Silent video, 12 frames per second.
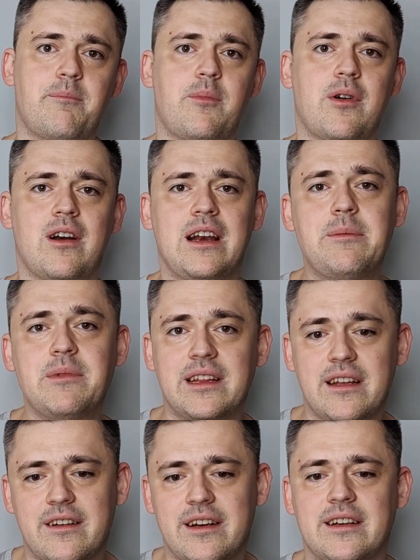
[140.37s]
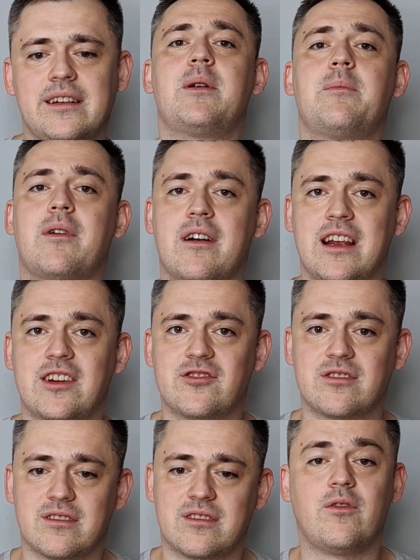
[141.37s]
preliminary
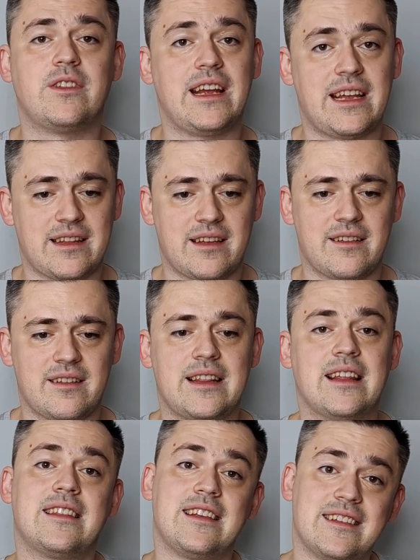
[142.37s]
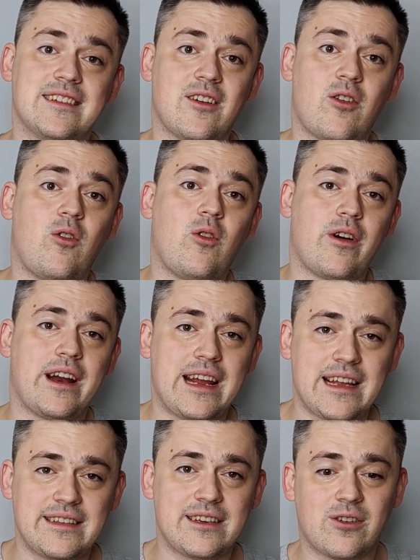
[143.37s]
preparation of data that is
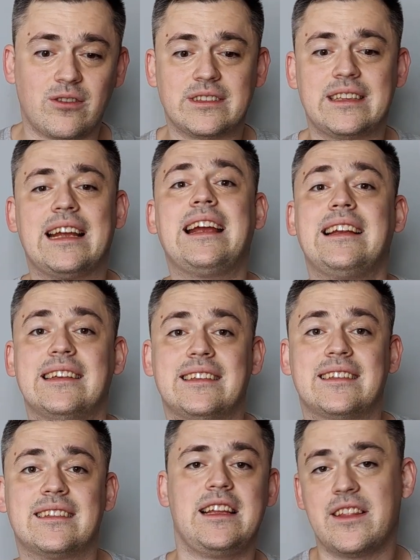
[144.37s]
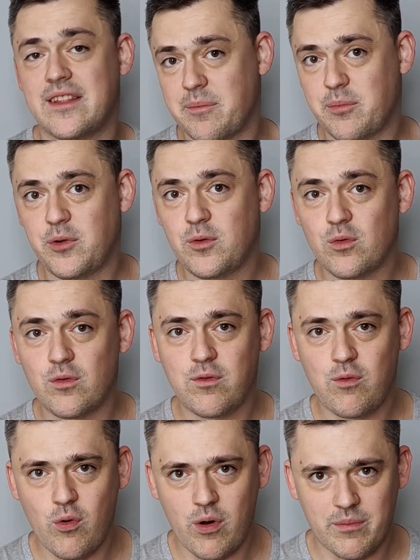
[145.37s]
already contained in the pure
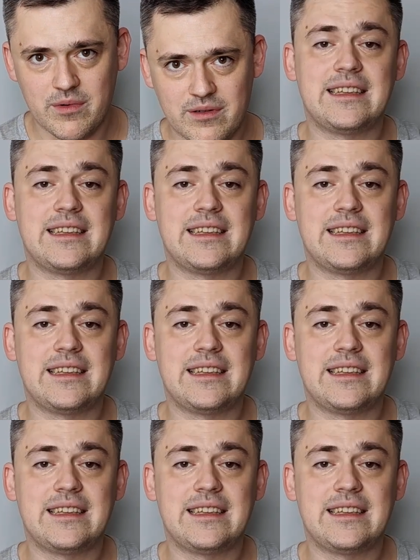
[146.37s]
form.